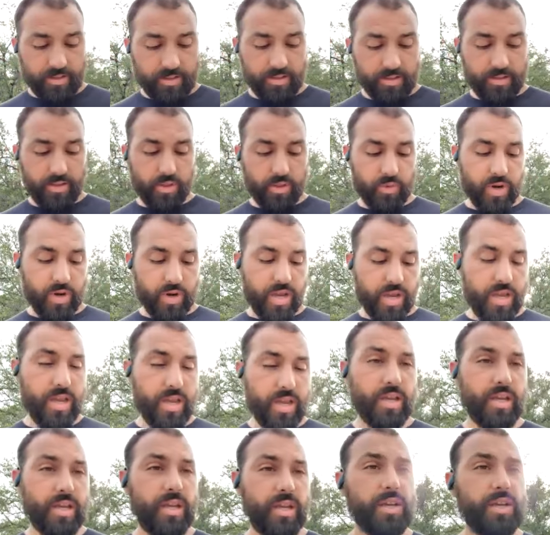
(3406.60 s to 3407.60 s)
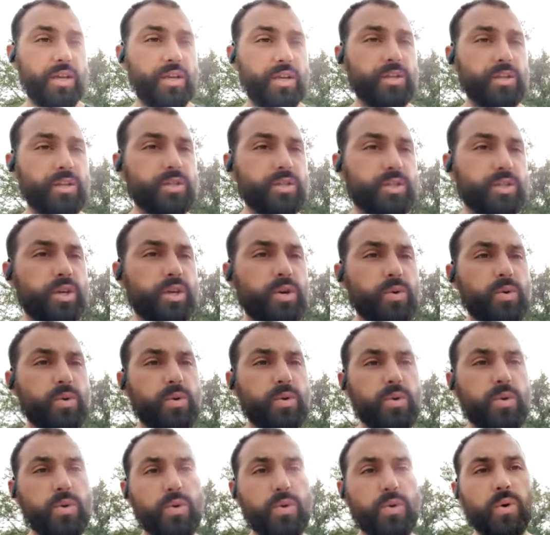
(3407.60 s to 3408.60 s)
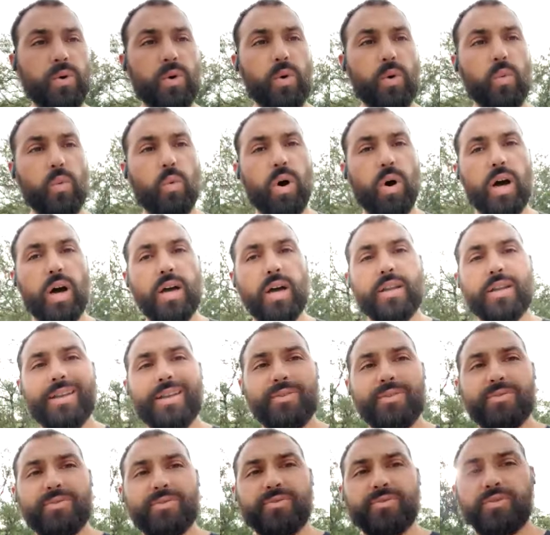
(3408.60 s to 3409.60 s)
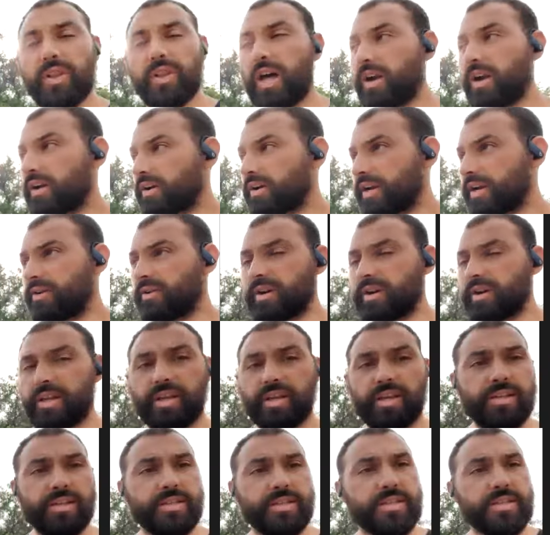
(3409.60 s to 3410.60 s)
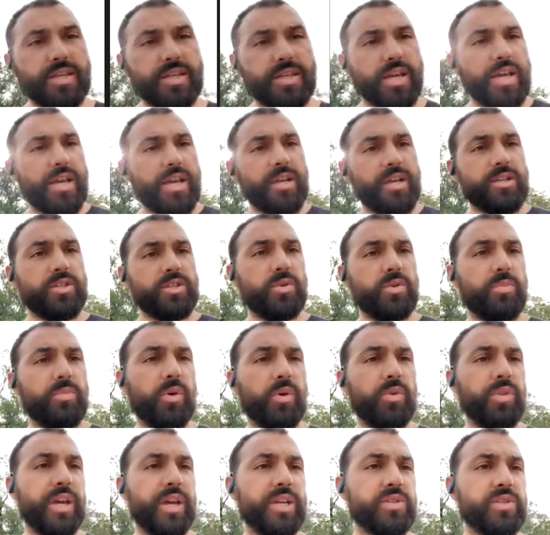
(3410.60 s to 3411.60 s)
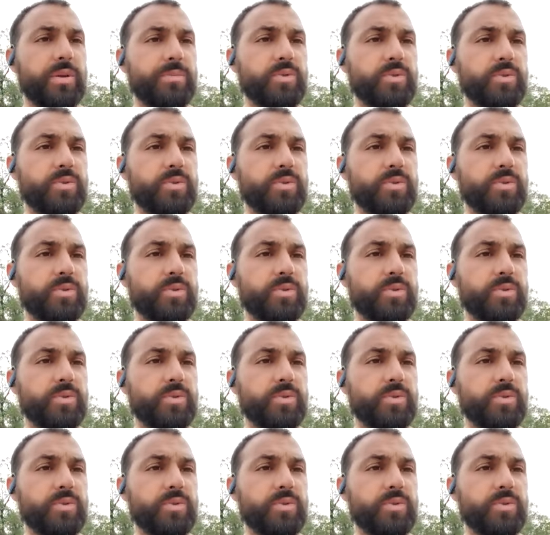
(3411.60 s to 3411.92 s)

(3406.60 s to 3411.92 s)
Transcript: Three, 2, 1, flutter. Here it is. So both legs are up towards the